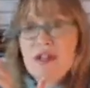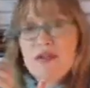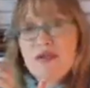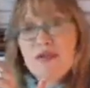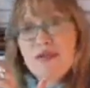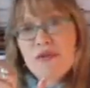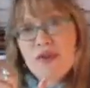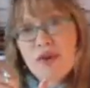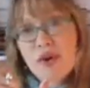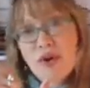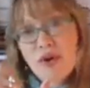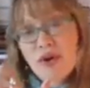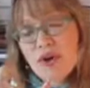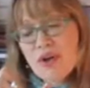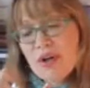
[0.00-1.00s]
to the
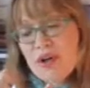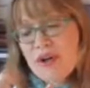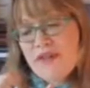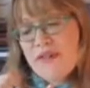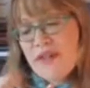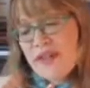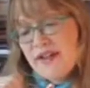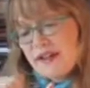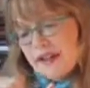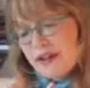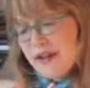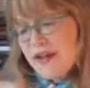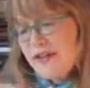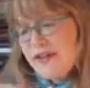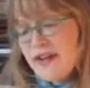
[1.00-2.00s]
curl of the
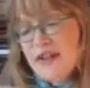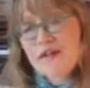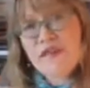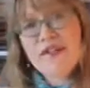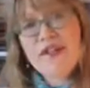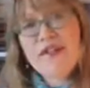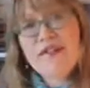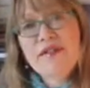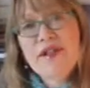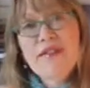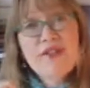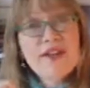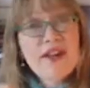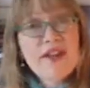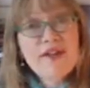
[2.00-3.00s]
etheric vector field of
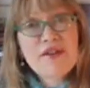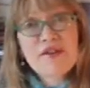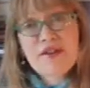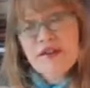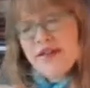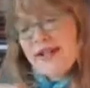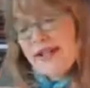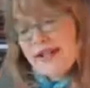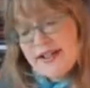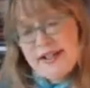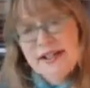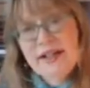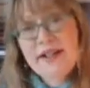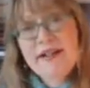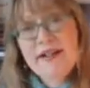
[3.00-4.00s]
another
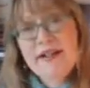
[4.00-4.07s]
entity,